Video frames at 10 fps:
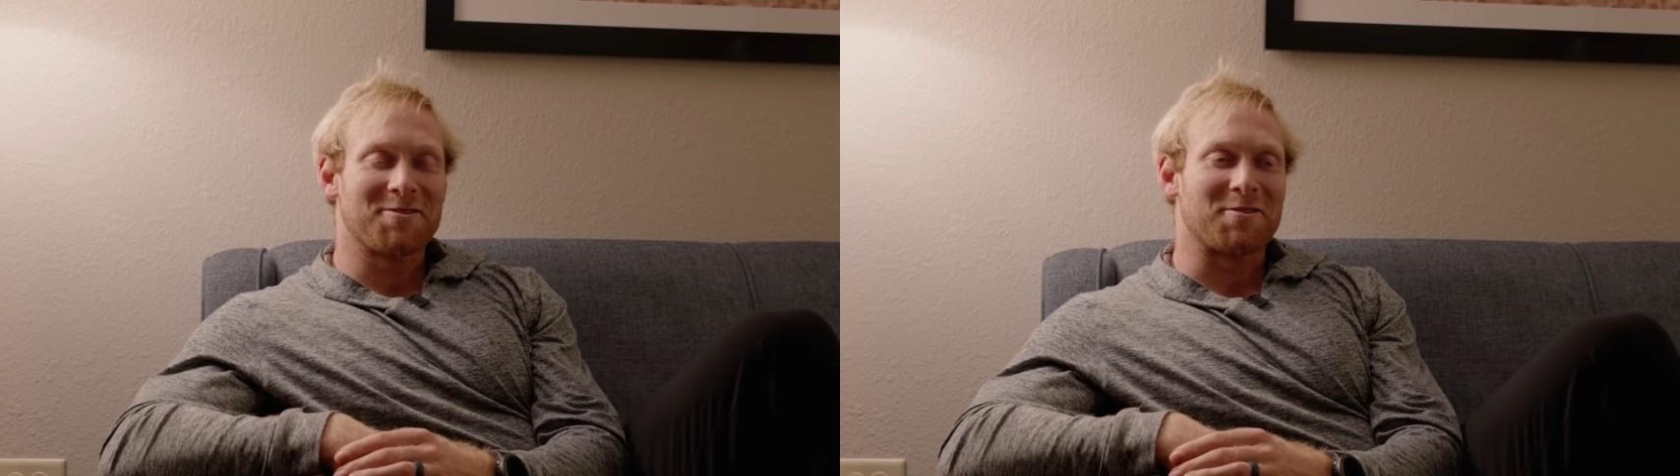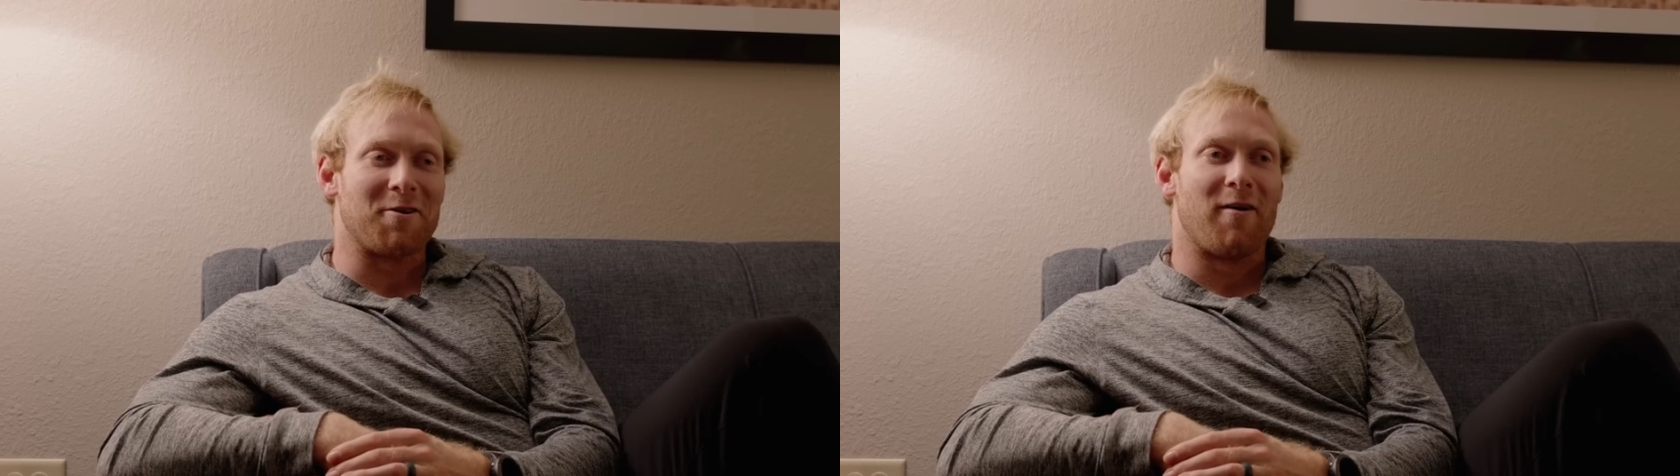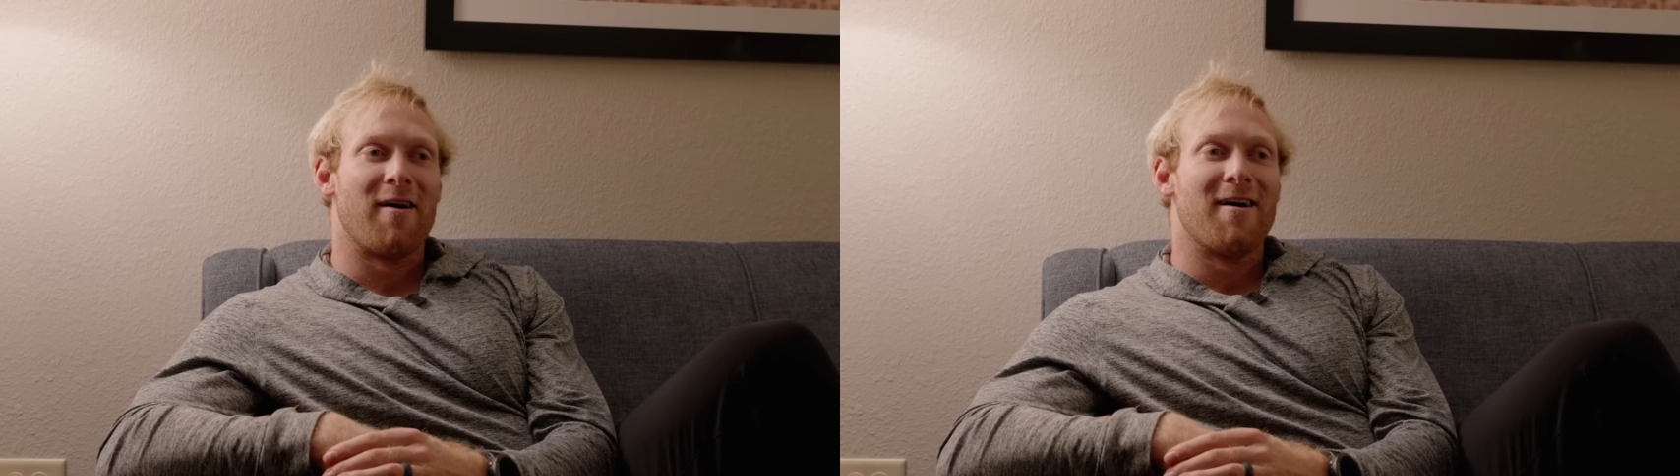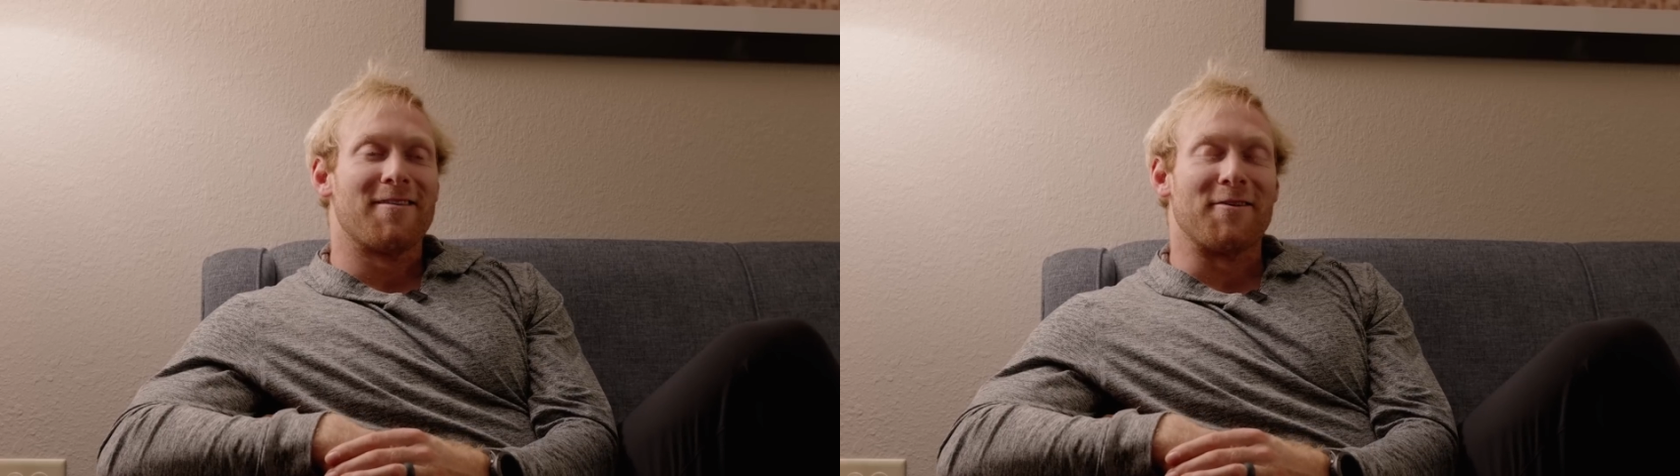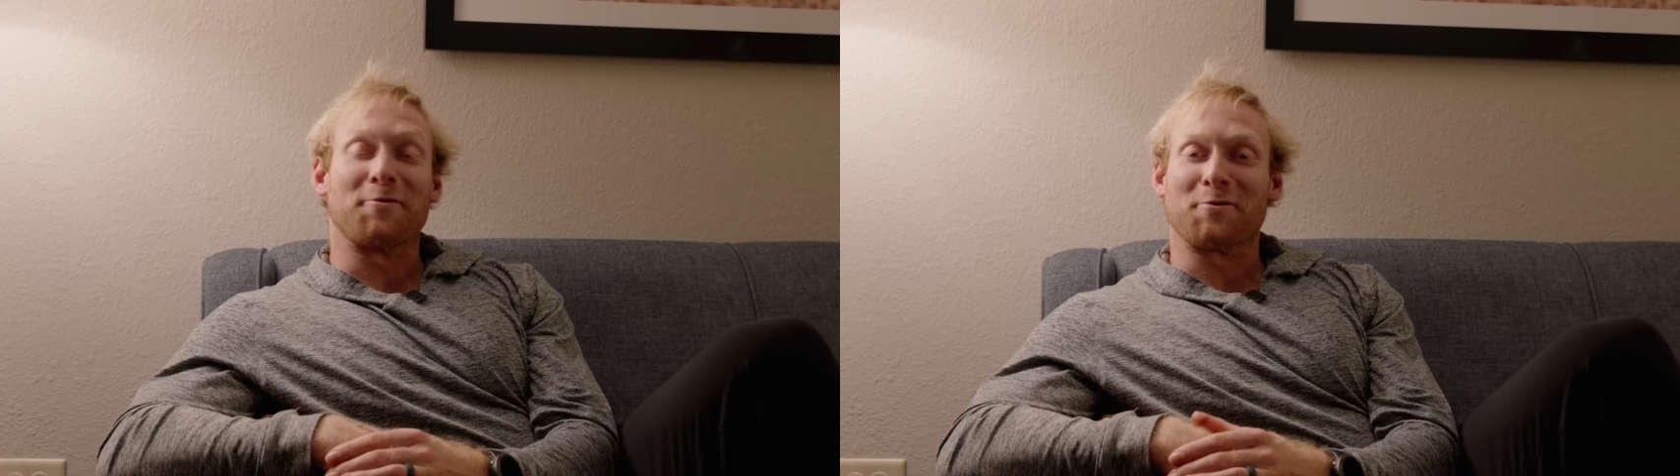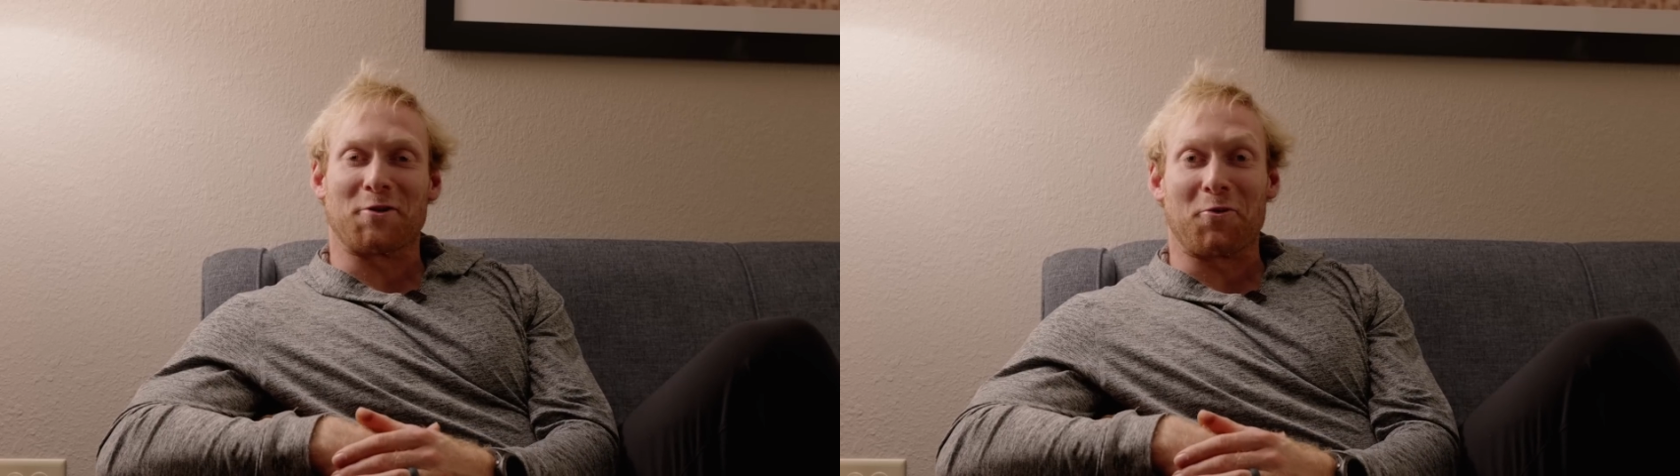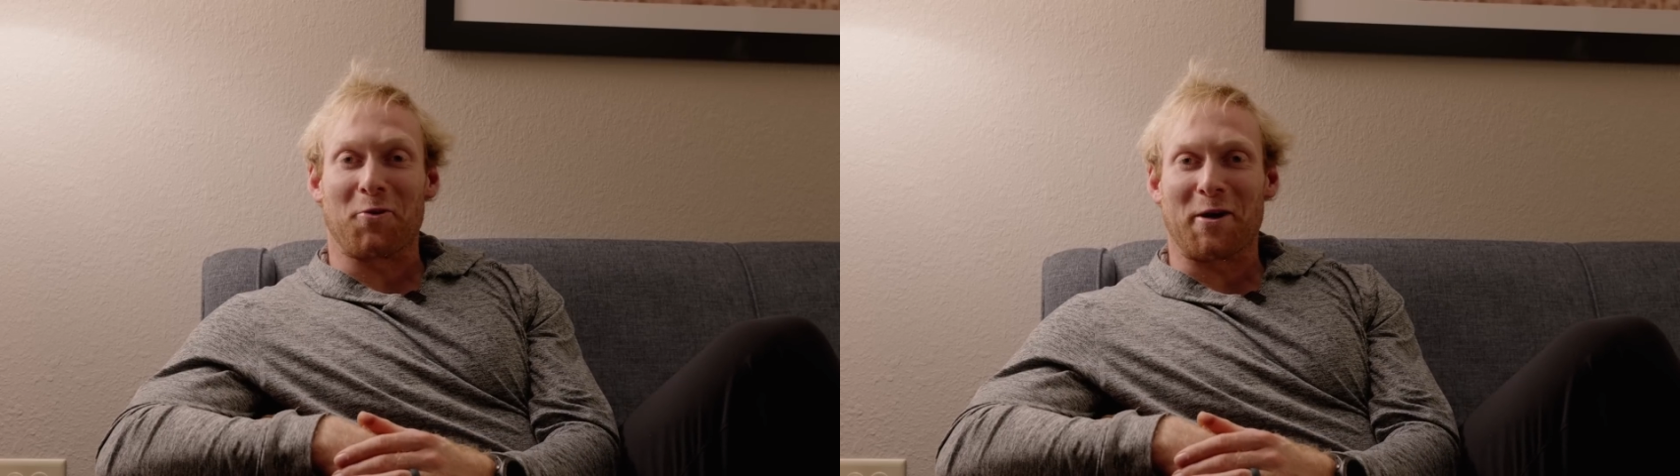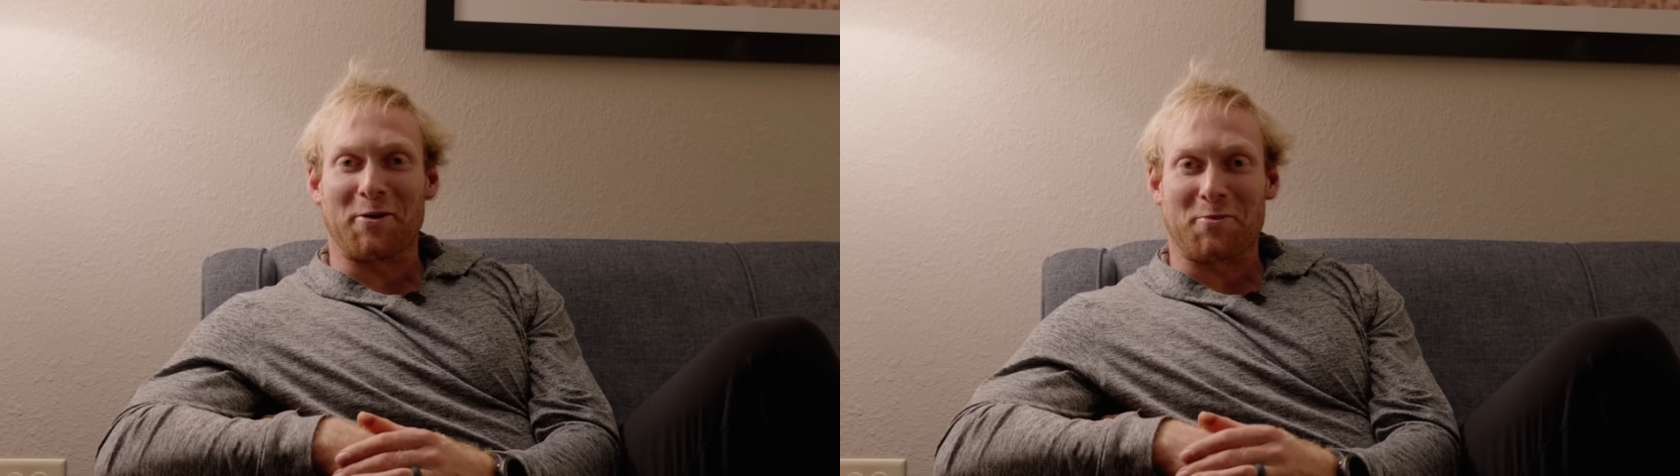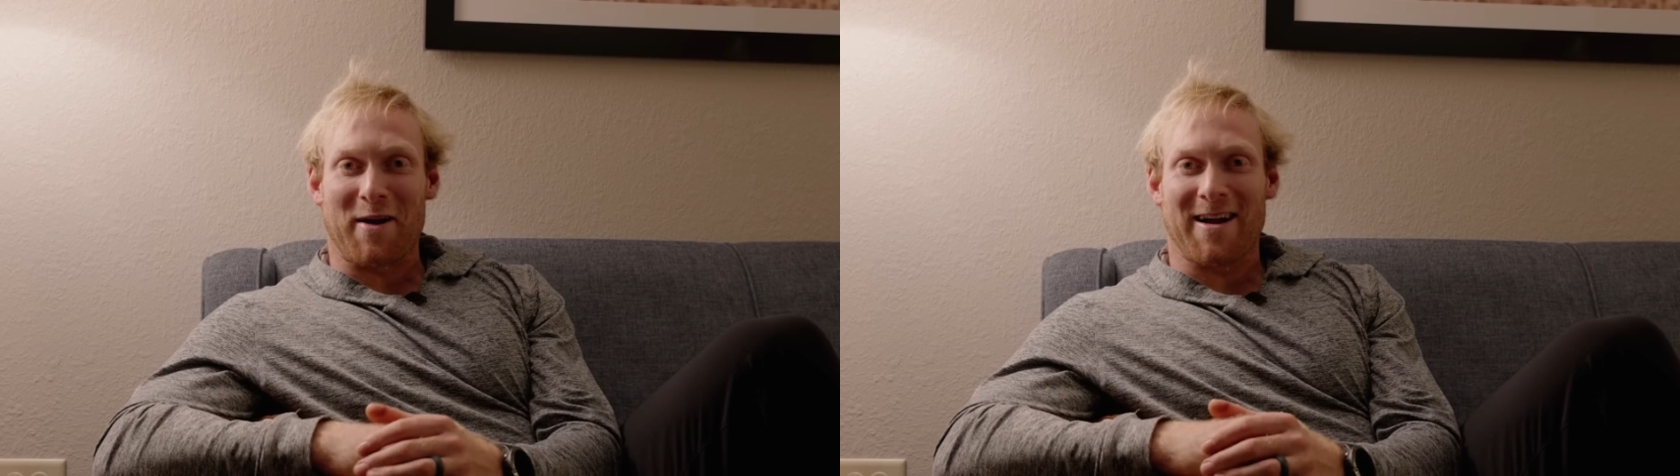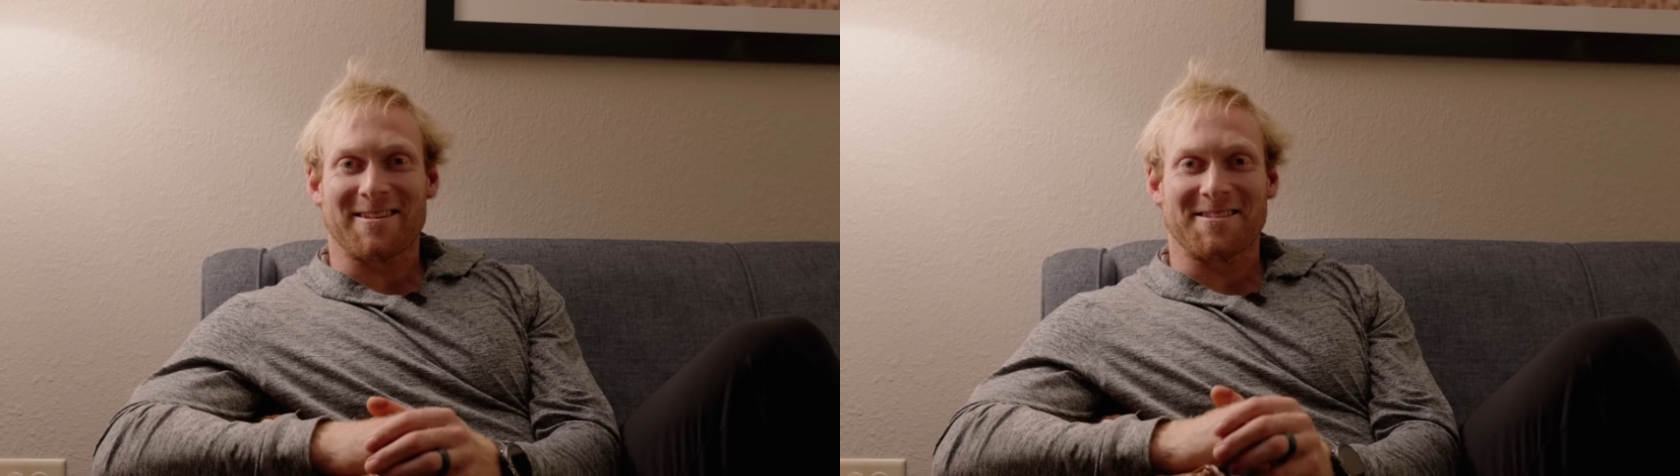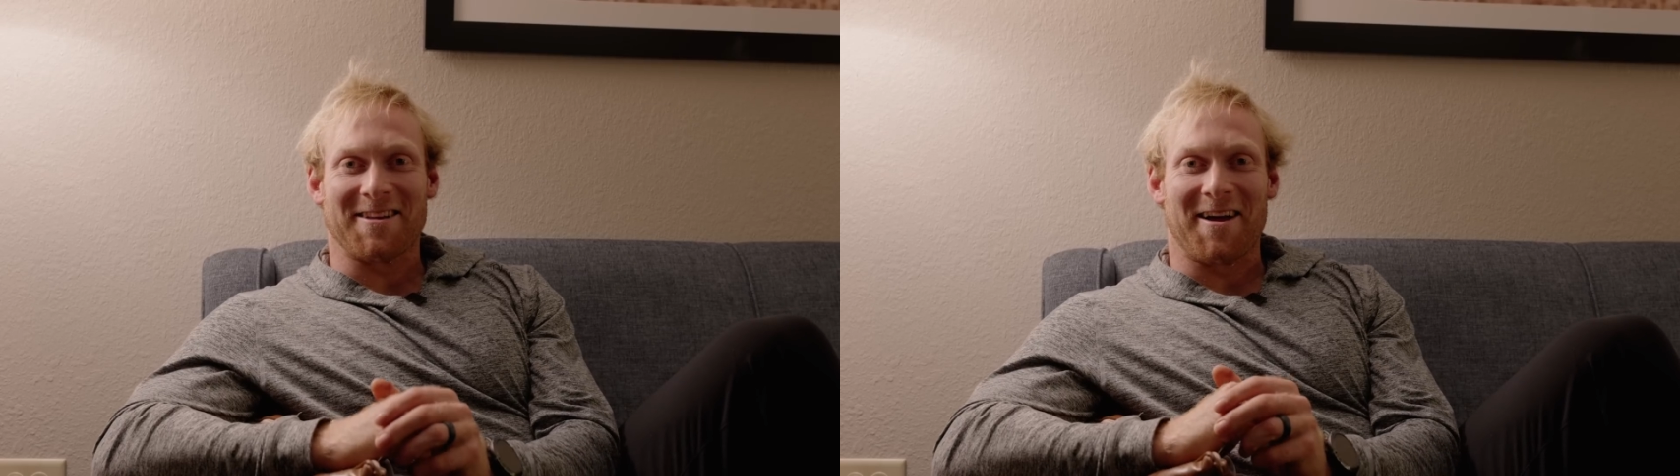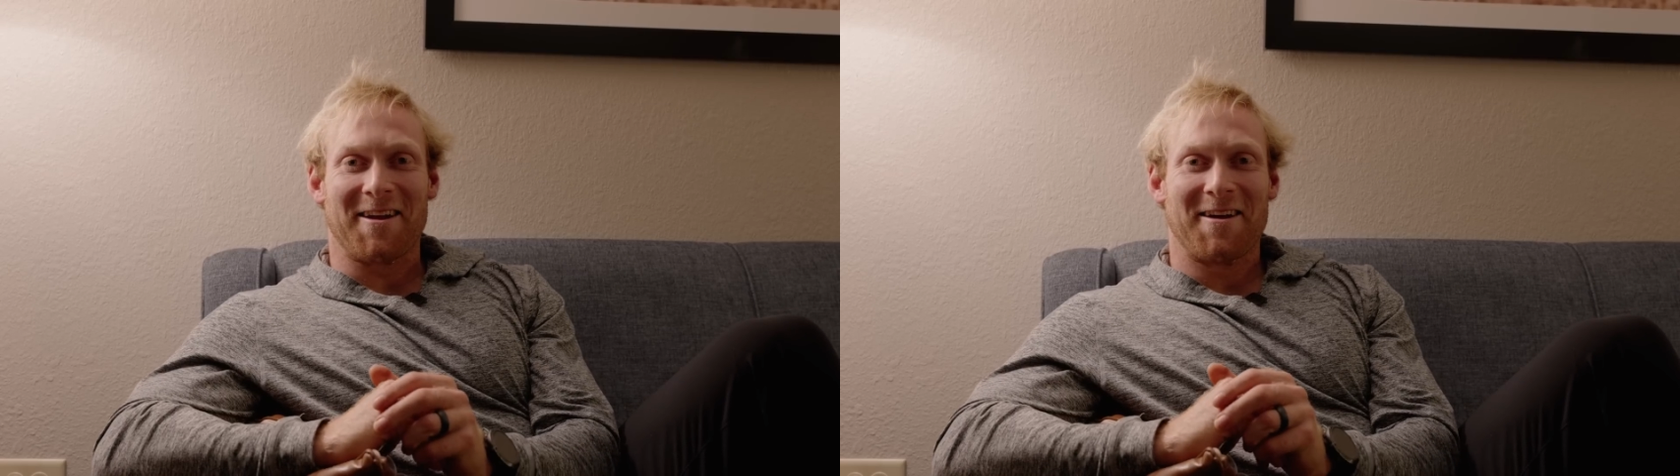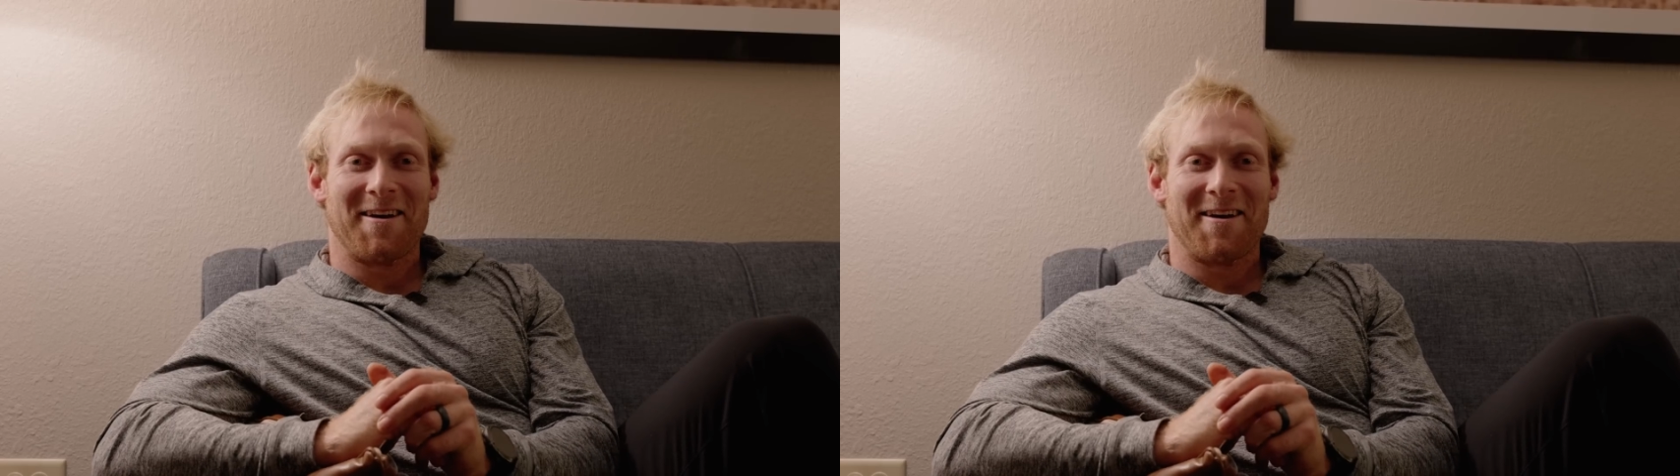So this was a good workout to practice that.